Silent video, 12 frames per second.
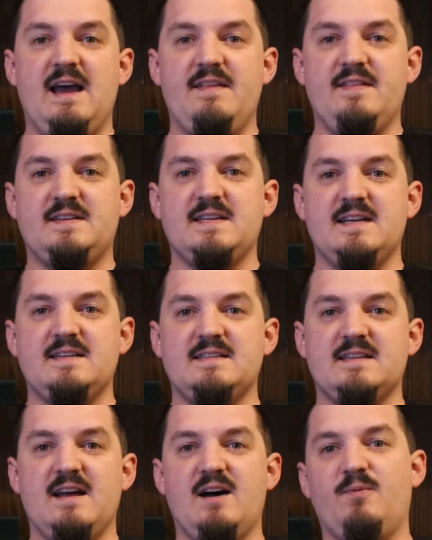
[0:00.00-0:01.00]
and they tend
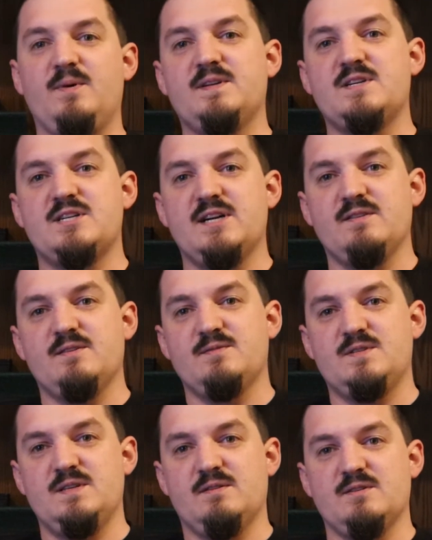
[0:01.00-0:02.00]
to not want to share
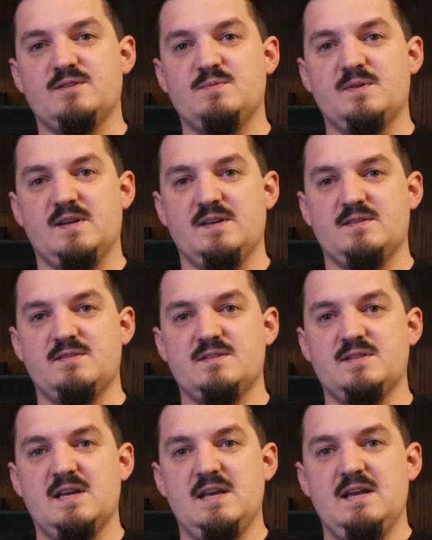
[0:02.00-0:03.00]
those secrets with
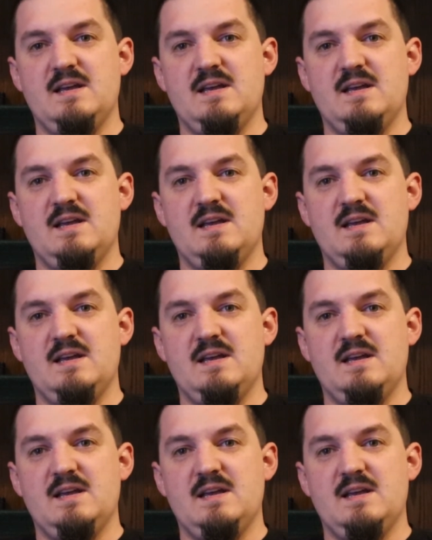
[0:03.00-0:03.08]
others.